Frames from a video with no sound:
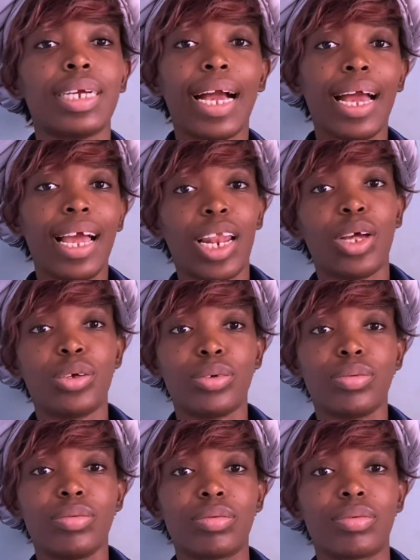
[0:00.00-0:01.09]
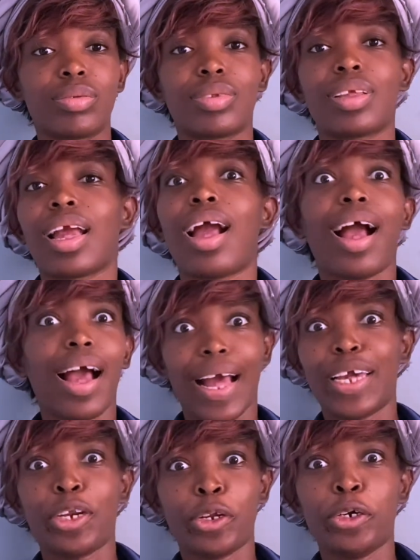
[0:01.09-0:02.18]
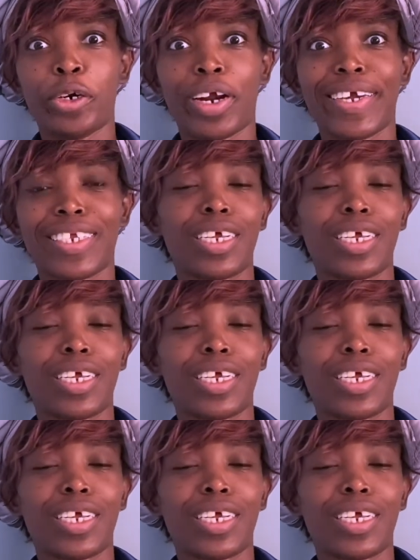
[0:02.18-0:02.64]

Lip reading: Hello. I know, right?